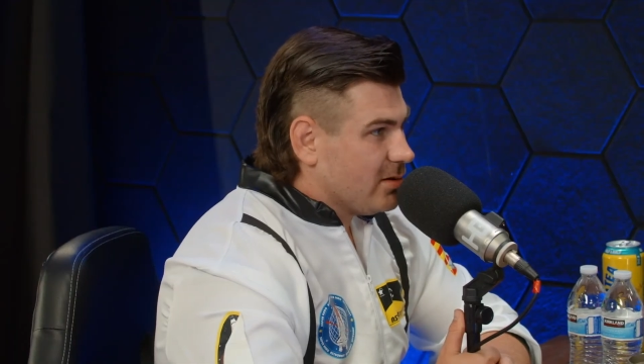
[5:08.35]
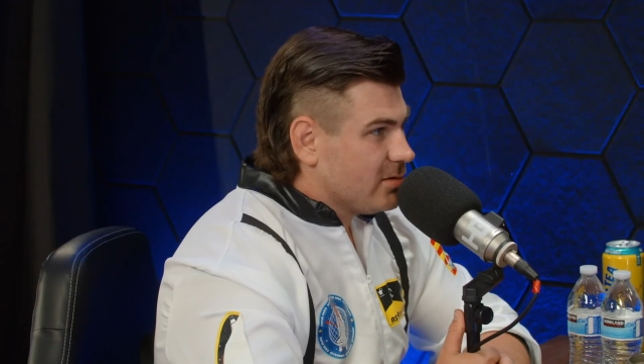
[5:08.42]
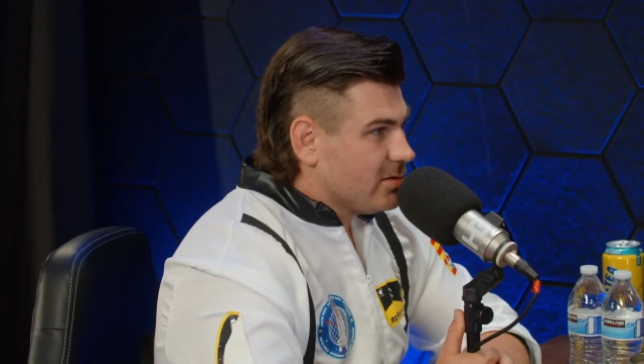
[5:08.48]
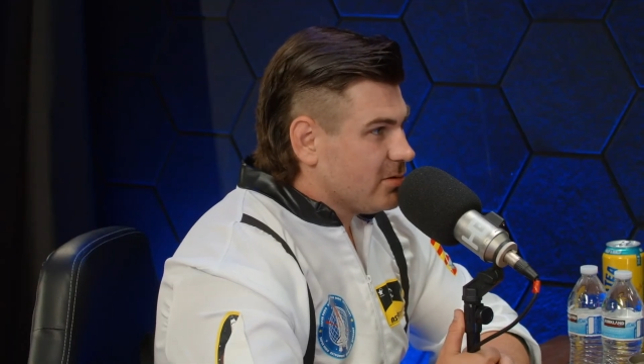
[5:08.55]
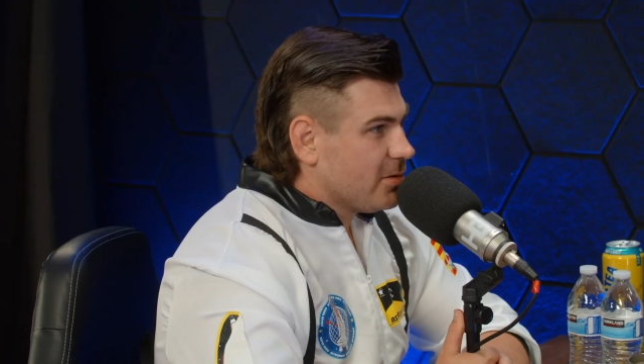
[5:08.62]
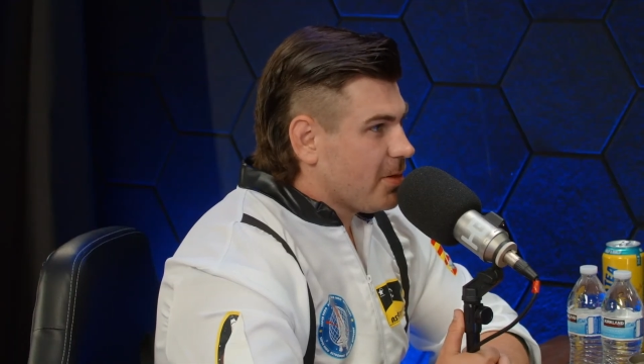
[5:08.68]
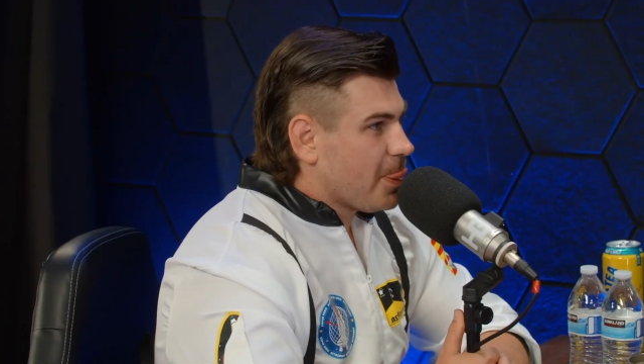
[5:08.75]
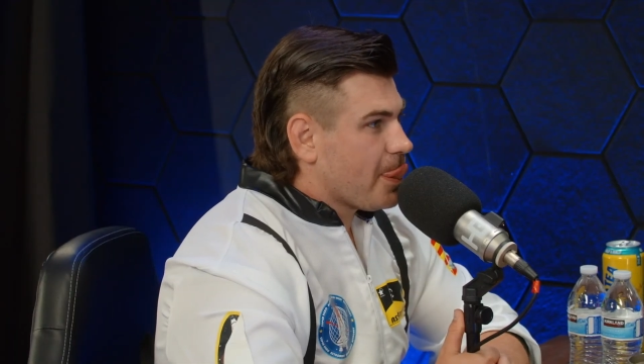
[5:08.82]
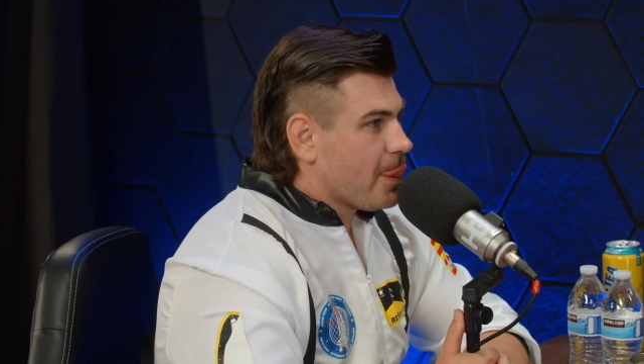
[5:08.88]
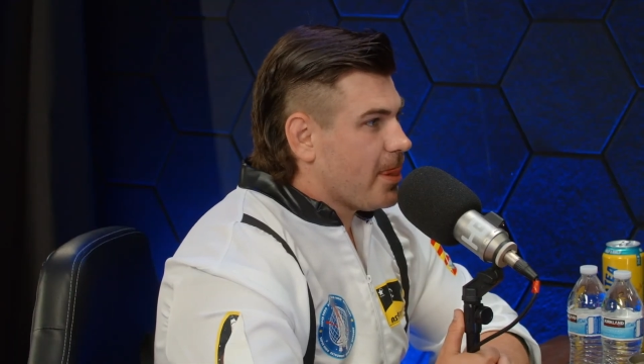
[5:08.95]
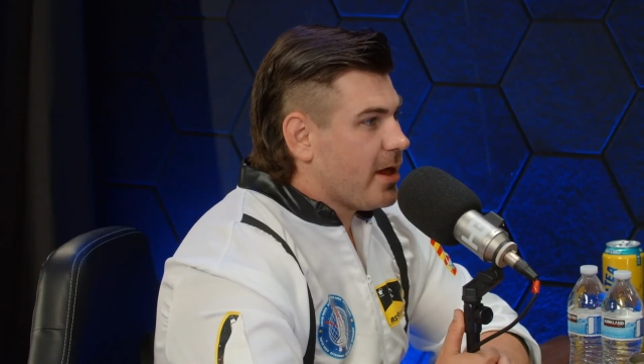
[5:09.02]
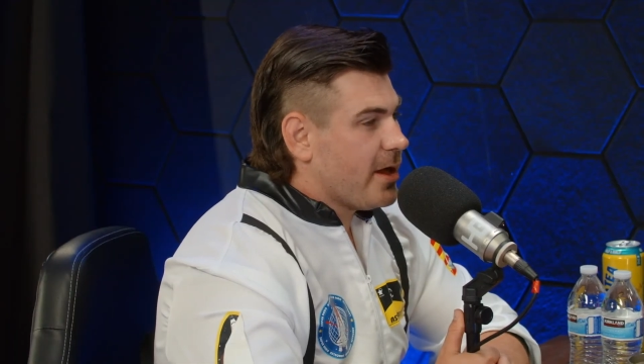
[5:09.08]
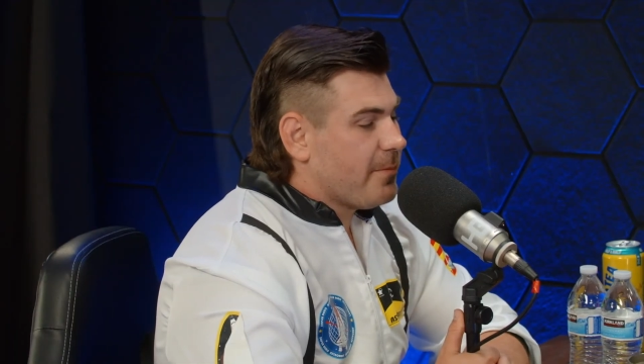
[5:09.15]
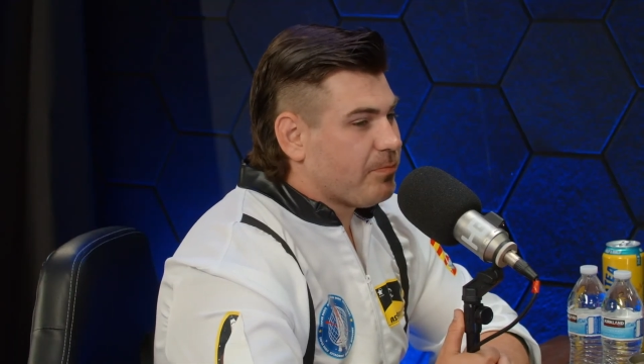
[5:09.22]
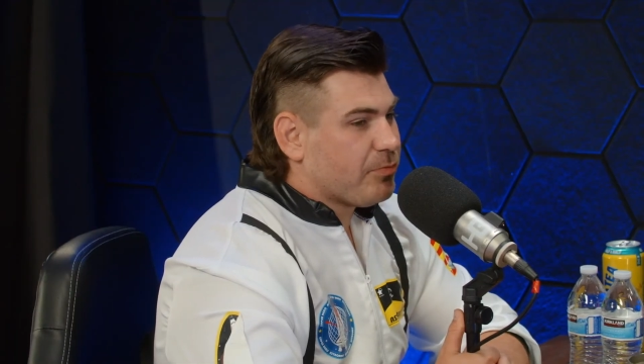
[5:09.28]
Nope.
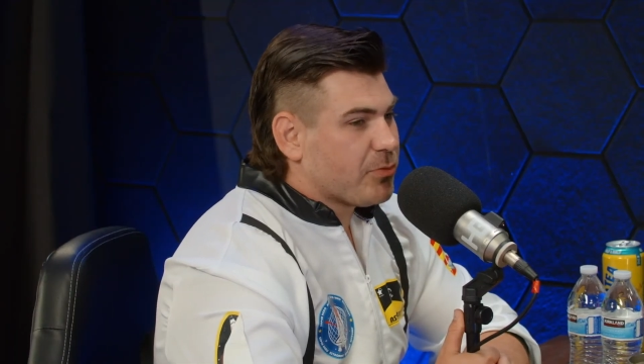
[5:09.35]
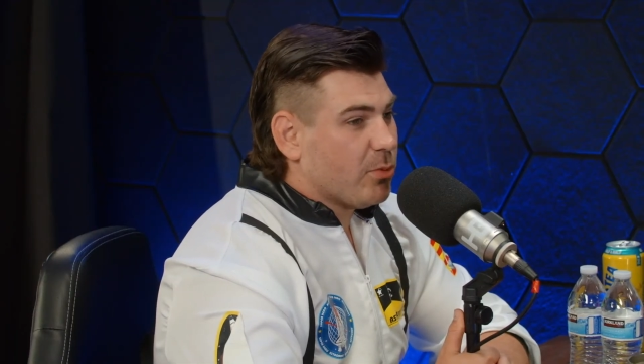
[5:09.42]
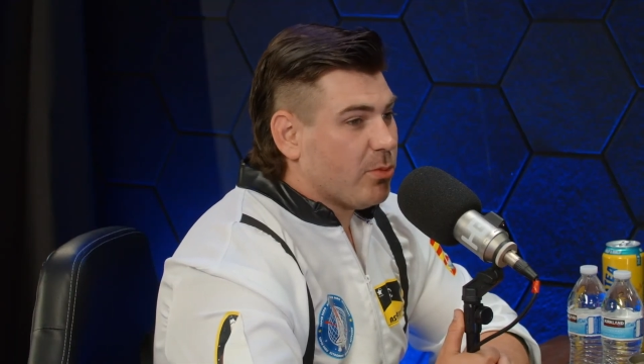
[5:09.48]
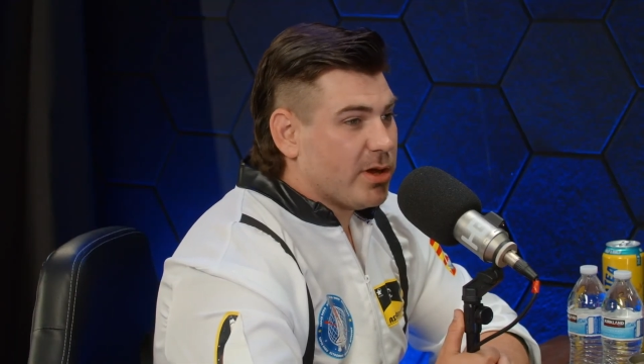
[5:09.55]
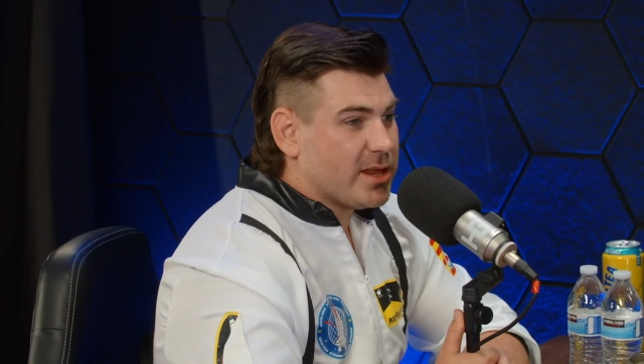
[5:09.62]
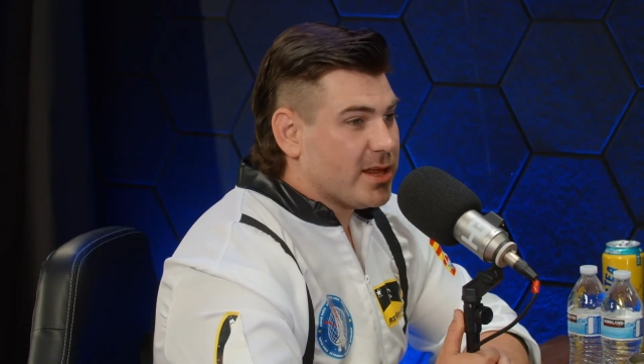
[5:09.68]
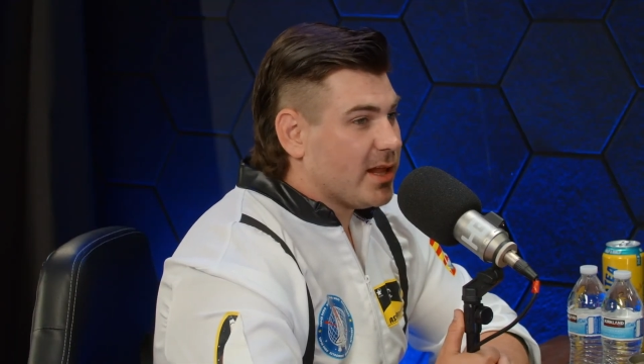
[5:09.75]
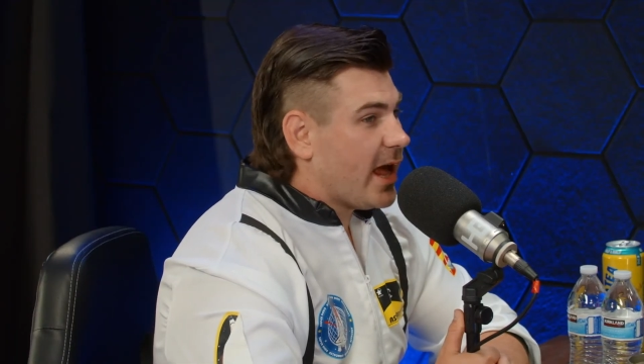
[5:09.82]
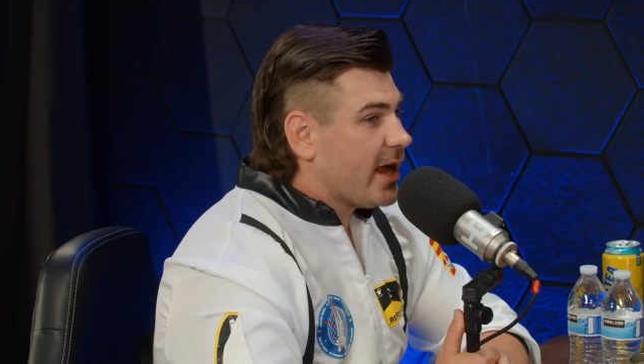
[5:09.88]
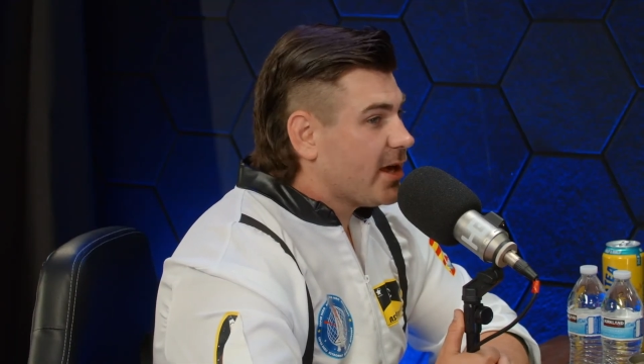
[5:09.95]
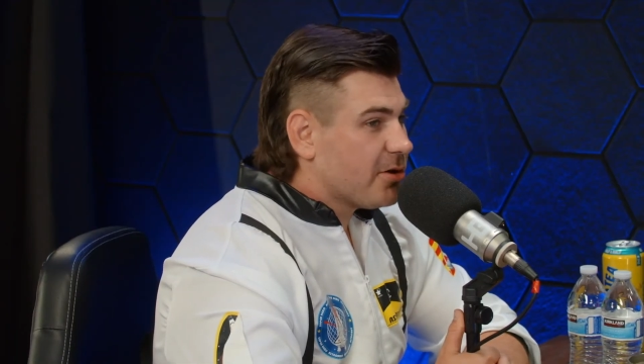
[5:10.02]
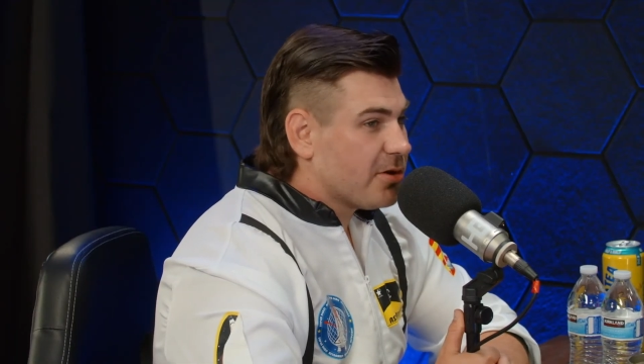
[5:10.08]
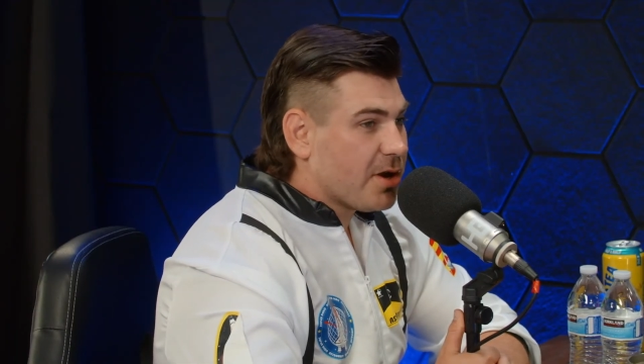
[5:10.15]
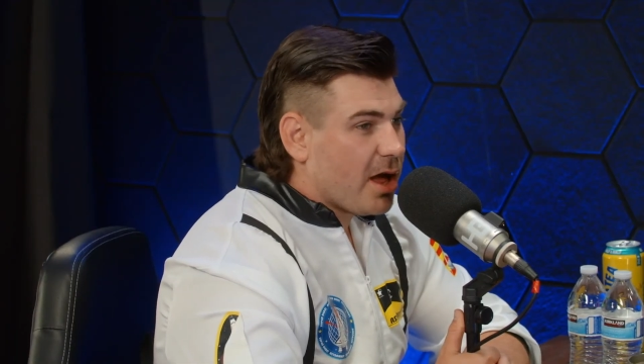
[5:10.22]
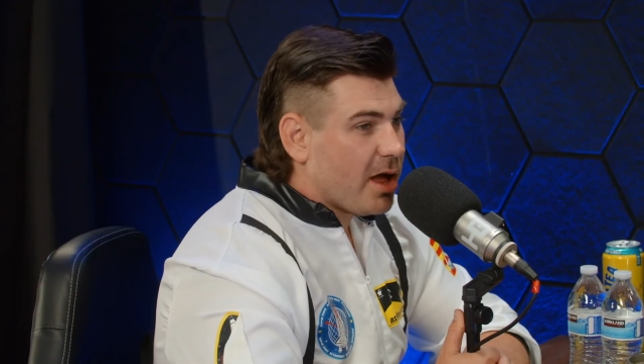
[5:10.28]
Whether you like it
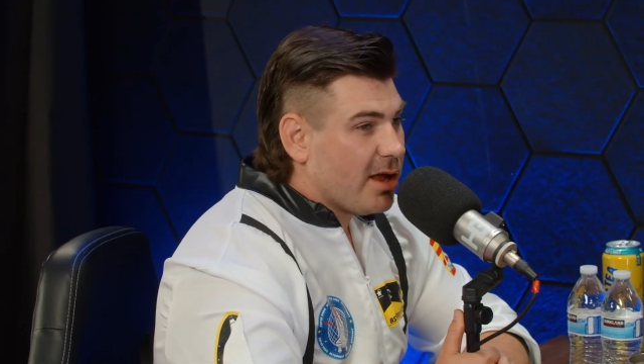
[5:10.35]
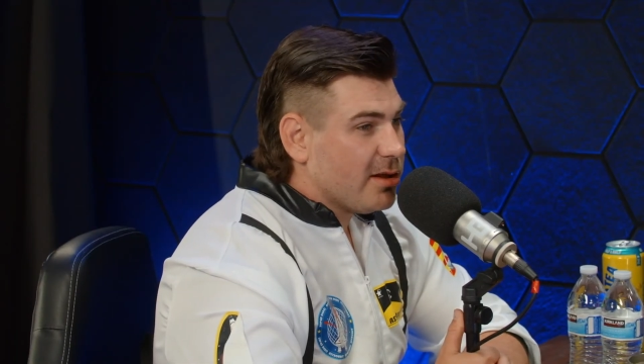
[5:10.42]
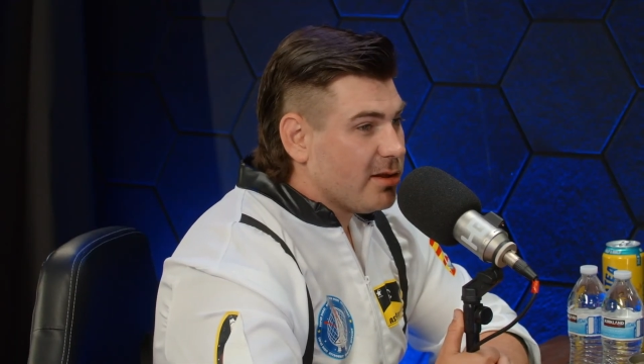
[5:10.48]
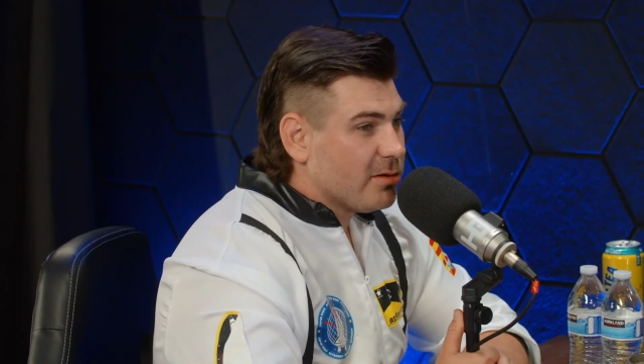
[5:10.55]
or not,